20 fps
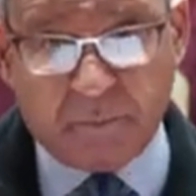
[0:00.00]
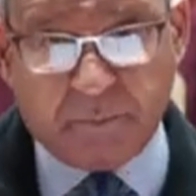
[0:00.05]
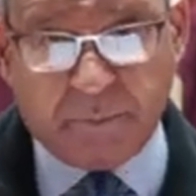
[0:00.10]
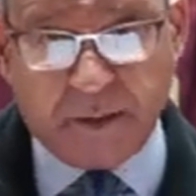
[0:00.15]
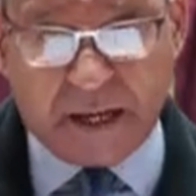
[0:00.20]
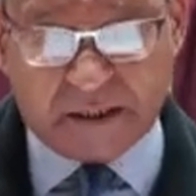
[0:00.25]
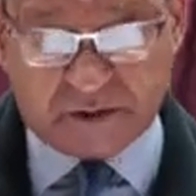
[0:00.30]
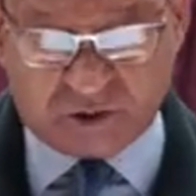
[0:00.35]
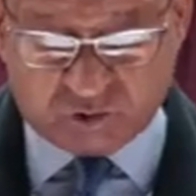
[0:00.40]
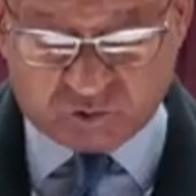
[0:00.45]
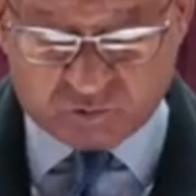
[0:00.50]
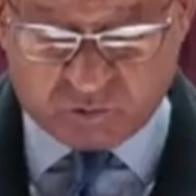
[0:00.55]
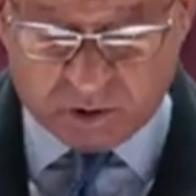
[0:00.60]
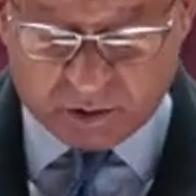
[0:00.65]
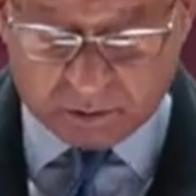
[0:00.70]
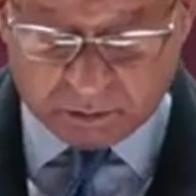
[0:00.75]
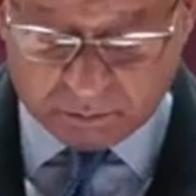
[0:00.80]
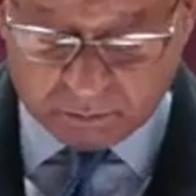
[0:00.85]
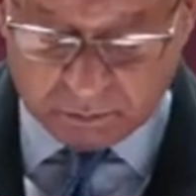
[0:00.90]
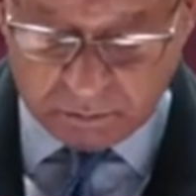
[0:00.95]
the black
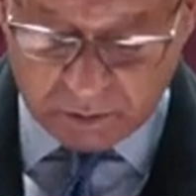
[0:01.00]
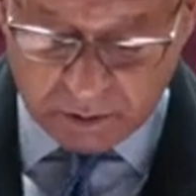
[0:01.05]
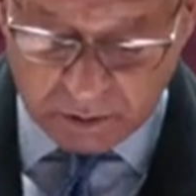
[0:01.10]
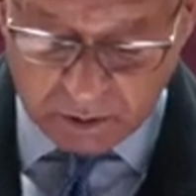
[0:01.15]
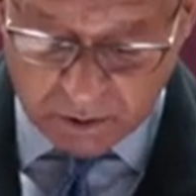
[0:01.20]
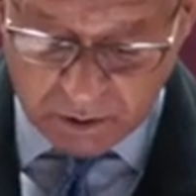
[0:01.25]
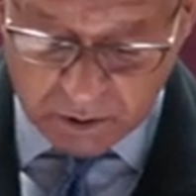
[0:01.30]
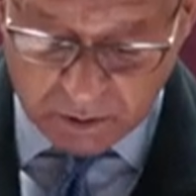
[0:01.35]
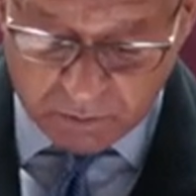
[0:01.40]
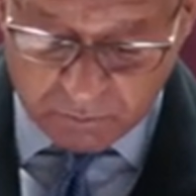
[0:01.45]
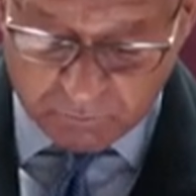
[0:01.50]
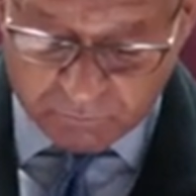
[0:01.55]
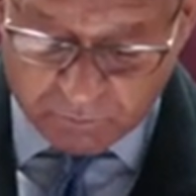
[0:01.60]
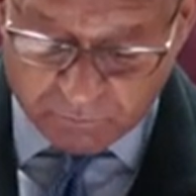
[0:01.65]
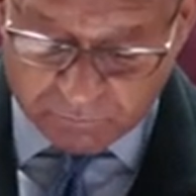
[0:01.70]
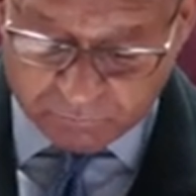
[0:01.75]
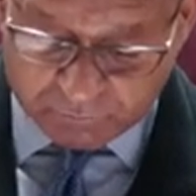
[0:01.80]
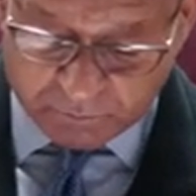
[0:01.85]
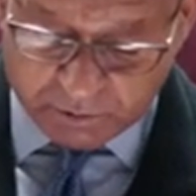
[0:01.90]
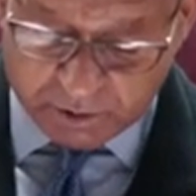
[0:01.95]
struggle
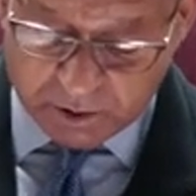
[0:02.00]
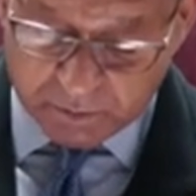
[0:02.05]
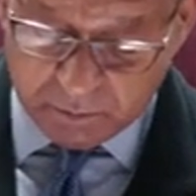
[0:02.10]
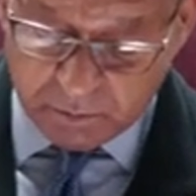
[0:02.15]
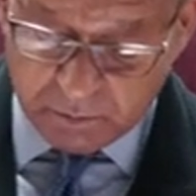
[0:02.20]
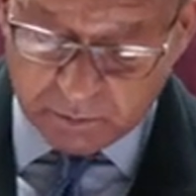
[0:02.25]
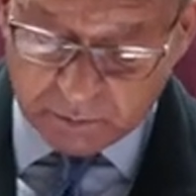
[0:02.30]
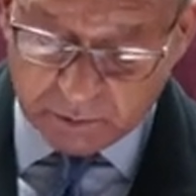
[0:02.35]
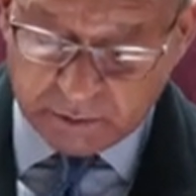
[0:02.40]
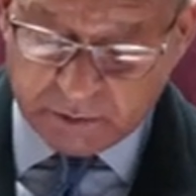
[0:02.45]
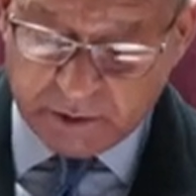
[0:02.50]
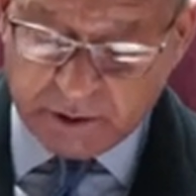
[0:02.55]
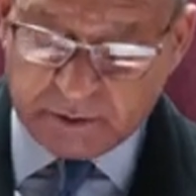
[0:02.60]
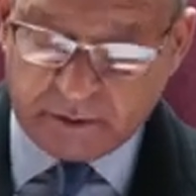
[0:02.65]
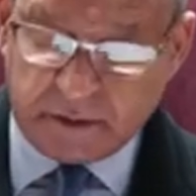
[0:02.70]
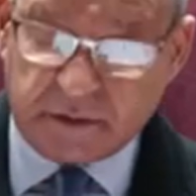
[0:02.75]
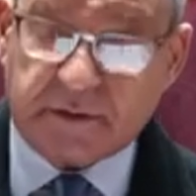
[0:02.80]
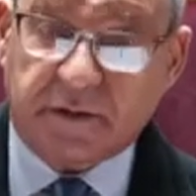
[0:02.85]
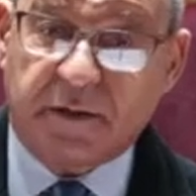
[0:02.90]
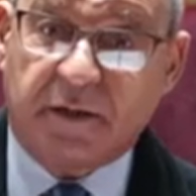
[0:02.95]
for freedom,
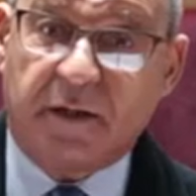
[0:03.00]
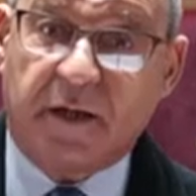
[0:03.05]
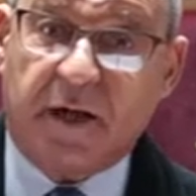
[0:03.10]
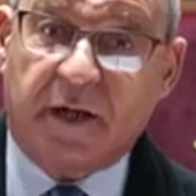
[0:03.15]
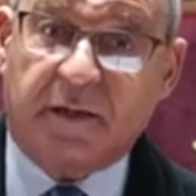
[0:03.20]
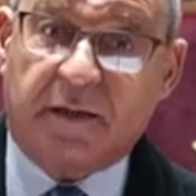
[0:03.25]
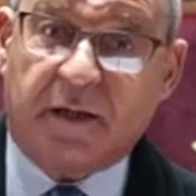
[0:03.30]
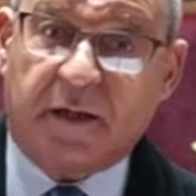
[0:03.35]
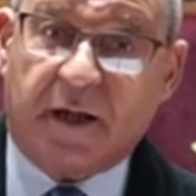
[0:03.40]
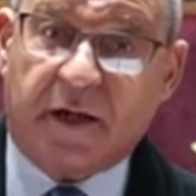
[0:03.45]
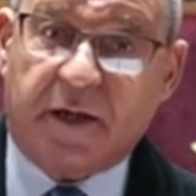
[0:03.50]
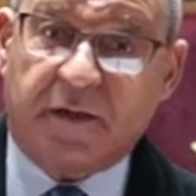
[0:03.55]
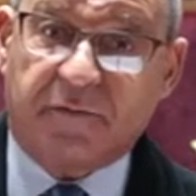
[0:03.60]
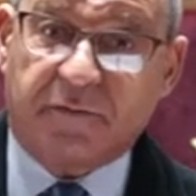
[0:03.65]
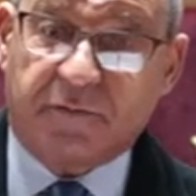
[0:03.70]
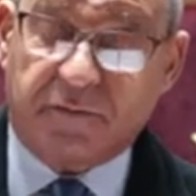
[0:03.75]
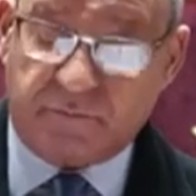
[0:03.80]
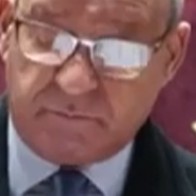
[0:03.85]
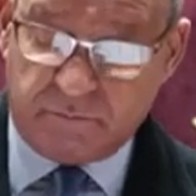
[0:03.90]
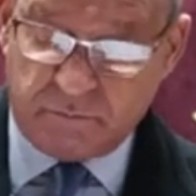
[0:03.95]
dignity, and
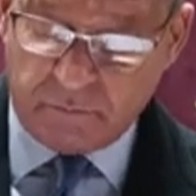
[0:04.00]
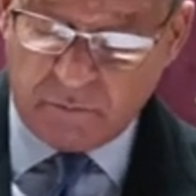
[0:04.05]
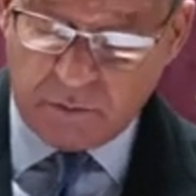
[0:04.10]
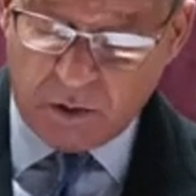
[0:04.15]
life,